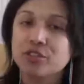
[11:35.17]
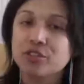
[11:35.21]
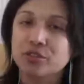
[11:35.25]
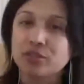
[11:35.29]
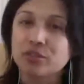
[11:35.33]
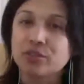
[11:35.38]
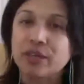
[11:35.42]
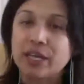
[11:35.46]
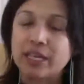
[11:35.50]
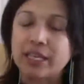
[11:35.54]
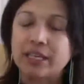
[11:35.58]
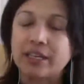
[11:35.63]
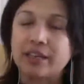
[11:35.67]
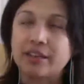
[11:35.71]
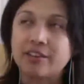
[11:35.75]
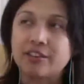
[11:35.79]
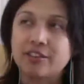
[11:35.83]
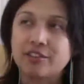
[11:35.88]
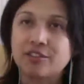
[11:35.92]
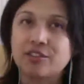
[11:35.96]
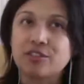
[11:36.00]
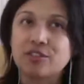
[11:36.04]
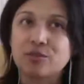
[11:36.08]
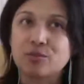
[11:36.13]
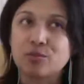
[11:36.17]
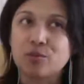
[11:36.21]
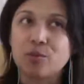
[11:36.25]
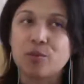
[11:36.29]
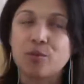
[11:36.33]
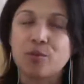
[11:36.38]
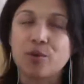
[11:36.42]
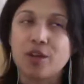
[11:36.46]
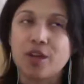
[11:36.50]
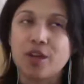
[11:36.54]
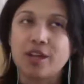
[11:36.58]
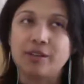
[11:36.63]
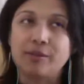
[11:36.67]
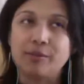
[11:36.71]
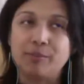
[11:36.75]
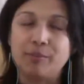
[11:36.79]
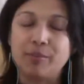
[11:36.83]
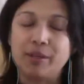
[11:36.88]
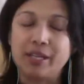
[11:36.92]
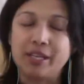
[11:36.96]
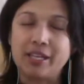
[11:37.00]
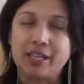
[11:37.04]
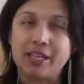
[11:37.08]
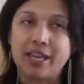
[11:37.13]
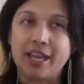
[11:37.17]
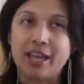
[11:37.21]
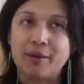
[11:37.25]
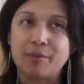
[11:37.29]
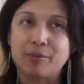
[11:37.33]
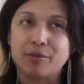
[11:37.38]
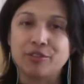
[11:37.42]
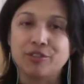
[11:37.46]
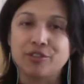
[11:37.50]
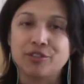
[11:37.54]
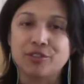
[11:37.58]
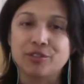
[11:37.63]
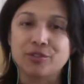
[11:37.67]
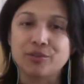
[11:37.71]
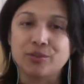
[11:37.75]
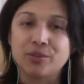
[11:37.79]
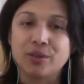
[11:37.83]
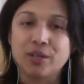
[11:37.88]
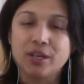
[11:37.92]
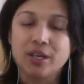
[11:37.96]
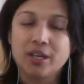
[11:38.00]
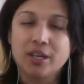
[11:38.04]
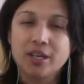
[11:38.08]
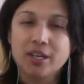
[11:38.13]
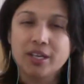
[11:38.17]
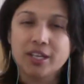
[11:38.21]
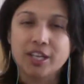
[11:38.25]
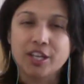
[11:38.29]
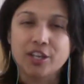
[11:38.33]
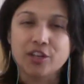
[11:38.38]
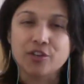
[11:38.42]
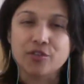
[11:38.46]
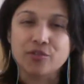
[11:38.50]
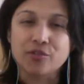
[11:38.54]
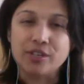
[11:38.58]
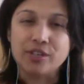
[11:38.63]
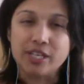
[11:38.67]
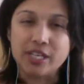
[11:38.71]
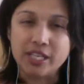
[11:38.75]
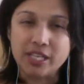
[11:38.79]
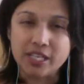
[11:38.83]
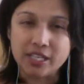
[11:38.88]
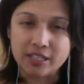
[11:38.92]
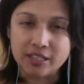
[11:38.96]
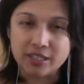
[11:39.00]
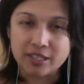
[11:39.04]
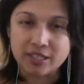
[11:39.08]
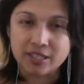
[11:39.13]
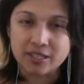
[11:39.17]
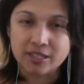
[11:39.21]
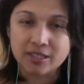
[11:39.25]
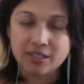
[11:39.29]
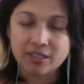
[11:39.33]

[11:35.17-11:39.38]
And being able to get your needs,